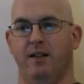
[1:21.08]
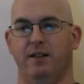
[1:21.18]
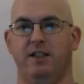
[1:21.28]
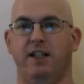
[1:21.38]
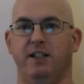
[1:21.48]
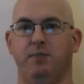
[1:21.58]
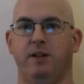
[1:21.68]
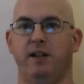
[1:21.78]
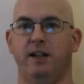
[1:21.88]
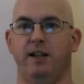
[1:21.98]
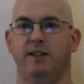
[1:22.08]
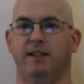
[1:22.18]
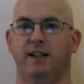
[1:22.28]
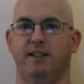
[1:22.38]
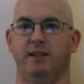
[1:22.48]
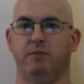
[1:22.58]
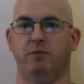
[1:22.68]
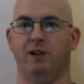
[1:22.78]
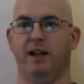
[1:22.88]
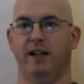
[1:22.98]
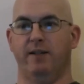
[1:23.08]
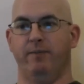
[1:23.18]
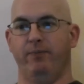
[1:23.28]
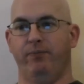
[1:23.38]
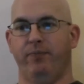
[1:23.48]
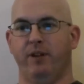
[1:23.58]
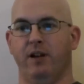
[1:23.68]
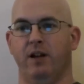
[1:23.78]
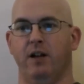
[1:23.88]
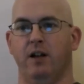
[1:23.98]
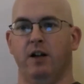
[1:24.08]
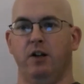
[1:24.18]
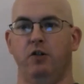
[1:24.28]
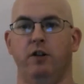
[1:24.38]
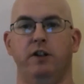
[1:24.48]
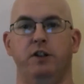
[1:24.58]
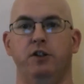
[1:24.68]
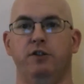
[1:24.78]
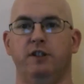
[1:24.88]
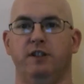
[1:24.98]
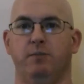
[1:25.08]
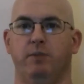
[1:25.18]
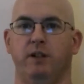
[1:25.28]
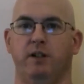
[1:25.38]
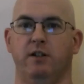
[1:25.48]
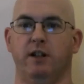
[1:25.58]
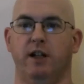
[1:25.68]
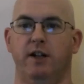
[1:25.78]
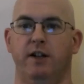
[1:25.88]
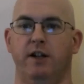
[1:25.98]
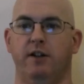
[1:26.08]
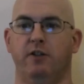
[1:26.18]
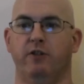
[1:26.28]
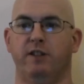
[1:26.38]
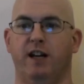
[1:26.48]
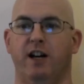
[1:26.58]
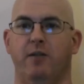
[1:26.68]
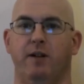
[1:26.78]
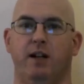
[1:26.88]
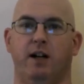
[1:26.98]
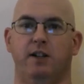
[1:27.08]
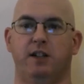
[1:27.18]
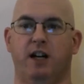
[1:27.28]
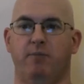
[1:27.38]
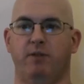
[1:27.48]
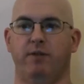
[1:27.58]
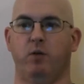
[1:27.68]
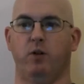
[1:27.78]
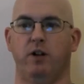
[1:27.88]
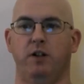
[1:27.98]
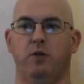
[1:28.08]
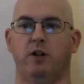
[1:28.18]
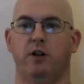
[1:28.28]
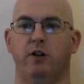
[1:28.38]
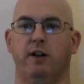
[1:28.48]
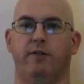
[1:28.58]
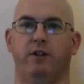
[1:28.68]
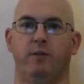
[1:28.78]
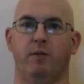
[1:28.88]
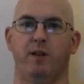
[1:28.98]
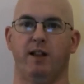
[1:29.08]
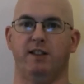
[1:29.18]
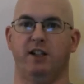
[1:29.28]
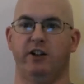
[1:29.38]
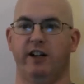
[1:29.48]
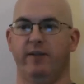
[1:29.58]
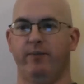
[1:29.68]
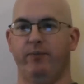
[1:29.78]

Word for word: The TSP is that simple plan. You can use it to build another retirement on top of the one you are earning from the military.